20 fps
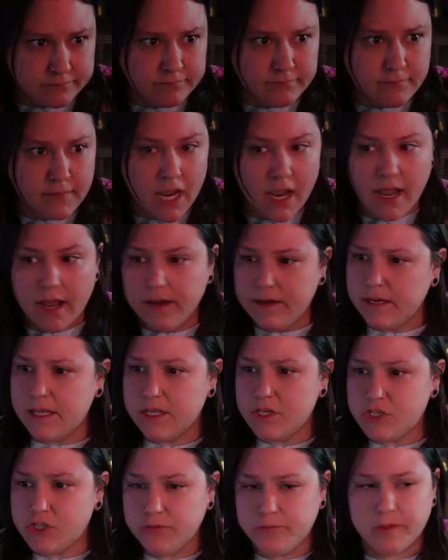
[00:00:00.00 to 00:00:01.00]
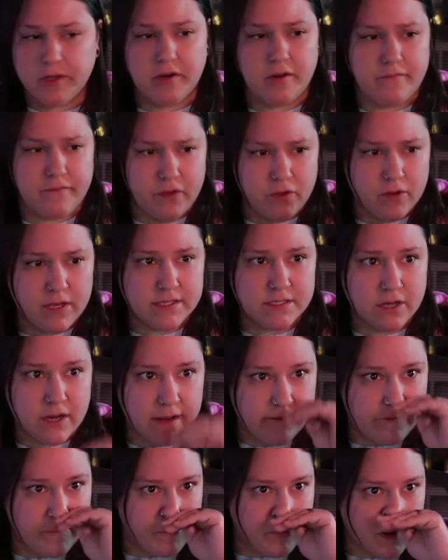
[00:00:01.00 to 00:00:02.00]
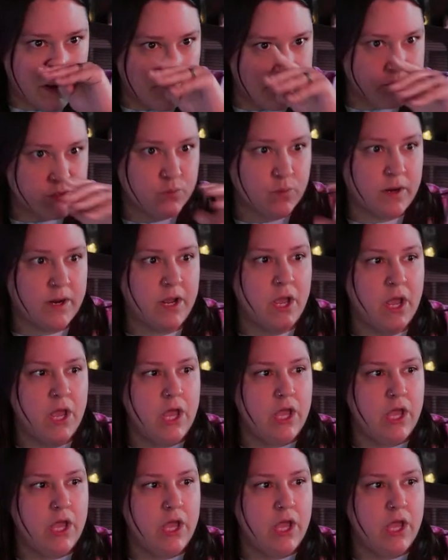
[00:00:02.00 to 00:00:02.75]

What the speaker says: had an issue, but if you guys are having problems where